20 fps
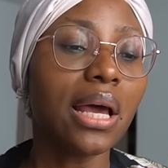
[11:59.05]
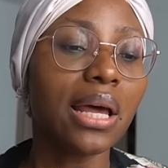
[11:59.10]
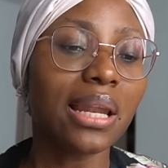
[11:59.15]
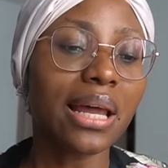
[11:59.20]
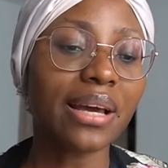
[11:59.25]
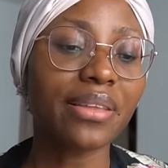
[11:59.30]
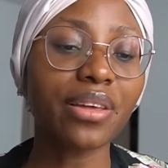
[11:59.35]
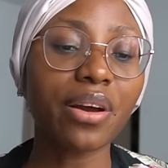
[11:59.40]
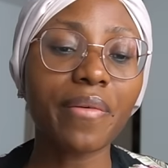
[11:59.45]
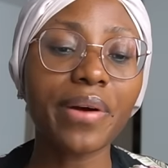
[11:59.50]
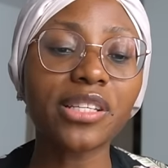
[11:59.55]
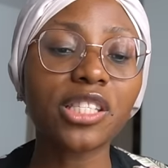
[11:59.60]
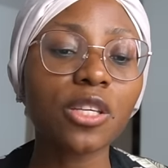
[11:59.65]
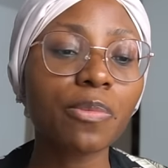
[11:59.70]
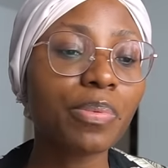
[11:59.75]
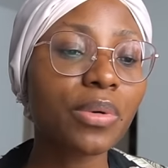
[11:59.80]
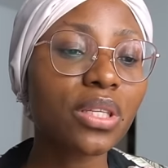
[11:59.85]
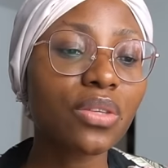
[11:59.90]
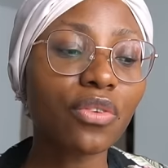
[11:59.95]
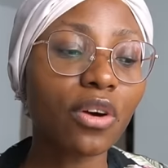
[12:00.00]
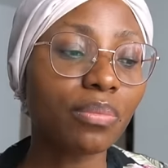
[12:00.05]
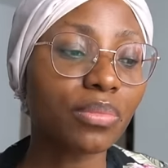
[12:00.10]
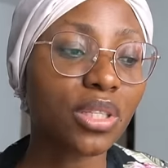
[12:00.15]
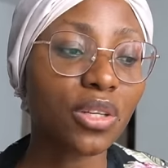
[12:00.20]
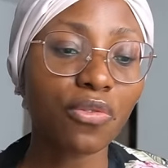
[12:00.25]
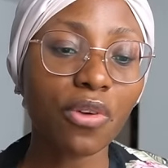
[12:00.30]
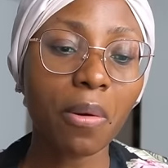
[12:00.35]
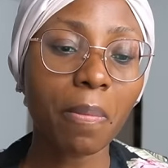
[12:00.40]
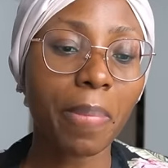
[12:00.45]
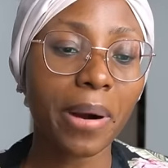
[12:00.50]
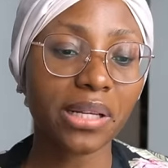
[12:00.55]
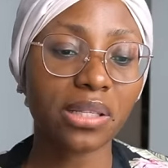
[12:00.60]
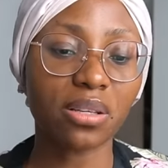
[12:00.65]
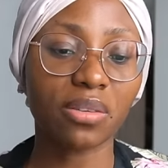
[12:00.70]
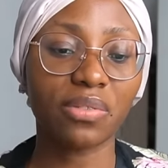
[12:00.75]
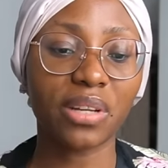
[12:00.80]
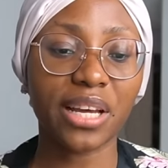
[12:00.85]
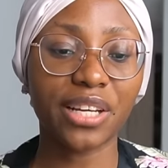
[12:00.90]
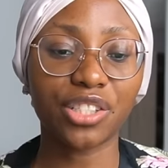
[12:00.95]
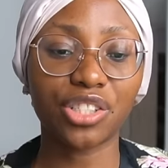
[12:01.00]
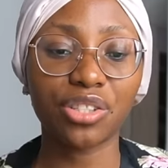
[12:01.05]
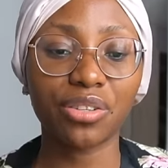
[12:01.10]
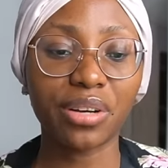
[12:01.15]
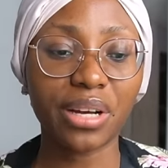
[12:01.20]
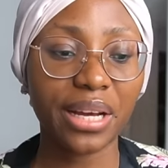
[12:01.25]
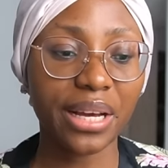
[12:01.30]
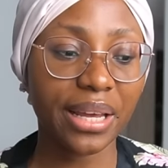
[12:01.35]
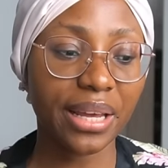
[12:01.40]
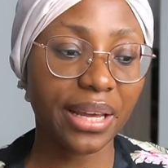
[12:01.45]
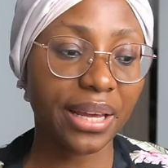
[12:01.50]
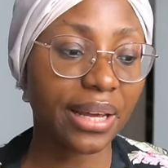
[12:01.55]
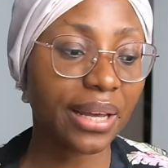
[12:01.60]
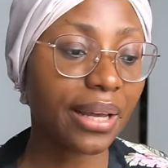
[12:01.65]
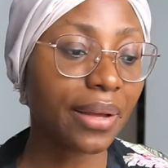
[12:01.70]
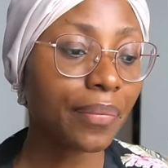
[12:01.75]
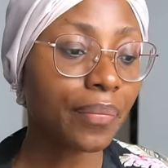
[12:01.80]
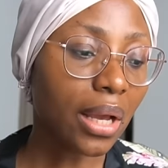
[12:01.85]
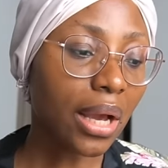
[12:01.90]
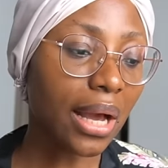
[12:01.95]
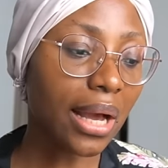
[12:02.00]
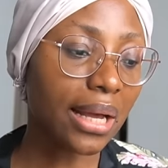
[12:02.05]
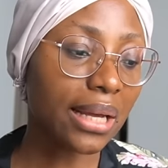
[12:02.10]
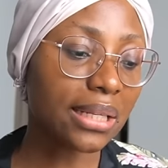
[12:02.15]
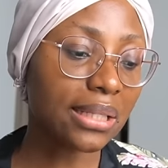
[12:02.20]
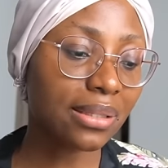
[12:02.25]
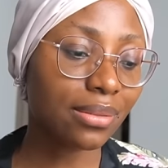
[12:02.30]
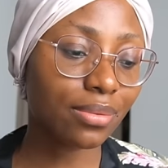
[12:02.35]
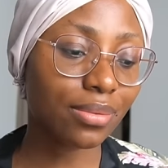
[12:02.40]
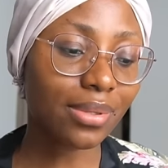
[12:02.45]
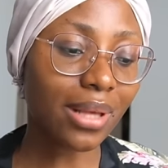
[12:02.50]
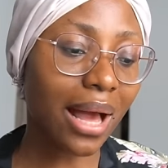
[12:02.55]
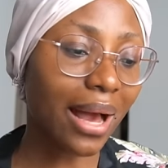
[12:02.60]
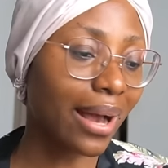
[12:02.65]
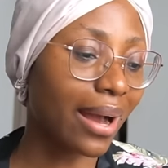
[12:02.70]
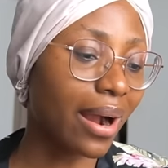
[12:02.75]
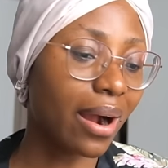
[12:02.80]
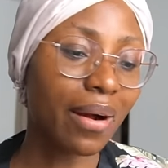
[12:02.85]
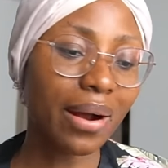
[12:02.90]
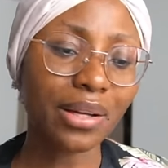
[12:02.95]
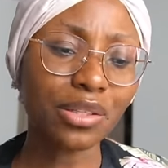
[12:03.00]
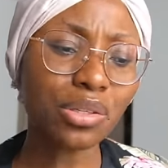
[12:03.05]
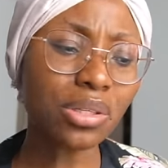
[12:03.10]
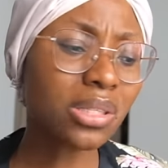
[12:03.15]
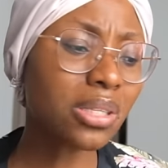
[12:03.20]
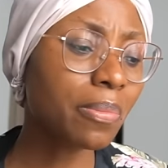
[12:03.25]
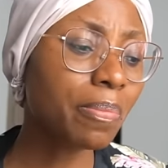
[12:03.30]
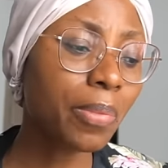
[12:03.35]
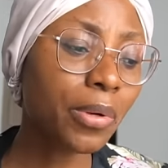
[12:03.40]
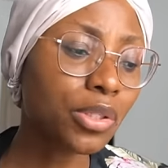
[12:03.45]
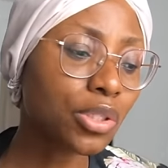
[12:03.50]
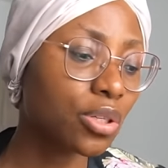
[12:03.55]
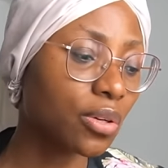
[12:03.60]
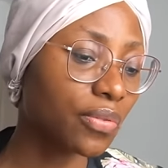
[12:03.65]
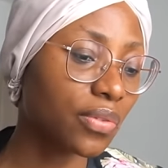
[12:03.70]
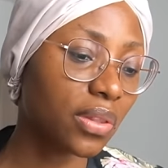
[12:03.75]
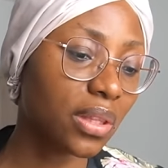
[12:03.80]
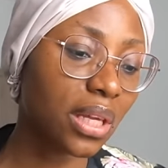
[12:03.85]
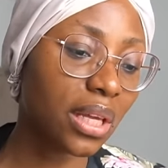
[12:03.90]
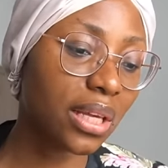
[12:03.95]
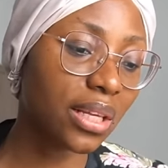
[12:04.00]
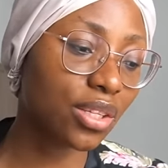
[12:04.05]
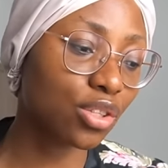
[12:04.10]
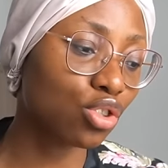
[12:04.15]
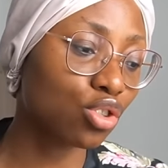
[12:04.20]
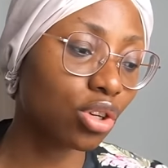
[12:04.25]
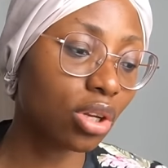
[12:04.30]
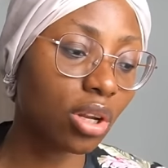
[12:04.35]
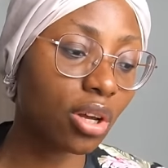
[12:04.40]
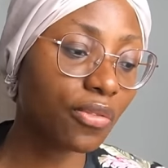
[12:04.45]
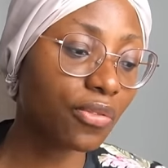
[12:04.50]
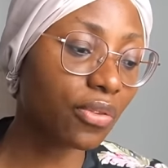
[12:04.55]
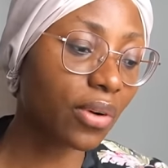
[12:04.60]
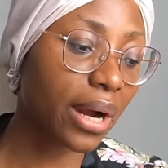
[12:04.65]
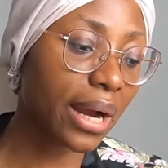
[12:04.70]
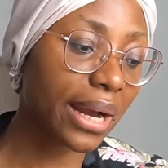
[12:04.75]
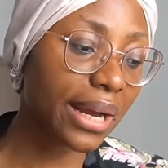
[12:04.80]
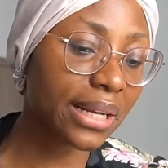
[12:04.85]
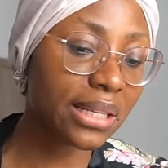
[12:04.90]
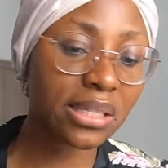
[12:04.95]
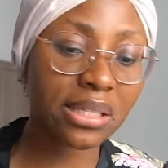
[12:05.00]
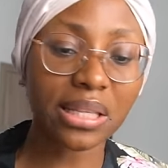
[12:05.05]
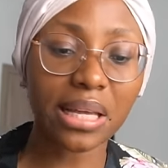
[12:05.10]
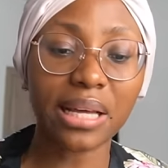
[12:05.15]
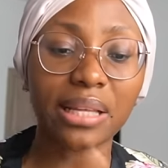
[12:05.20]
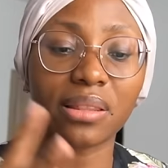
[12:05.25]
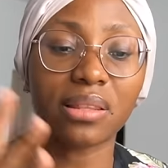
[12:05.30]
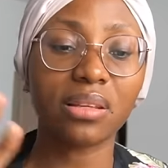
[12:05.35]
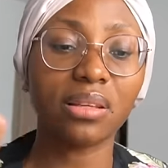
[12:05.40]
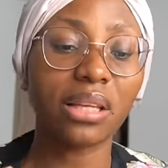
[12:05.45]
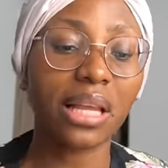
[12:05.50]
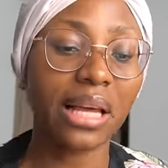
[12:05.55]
Like, there are recipes from different parts of Nigeria here, and akara, just a bunch of things, jollof rice, they are the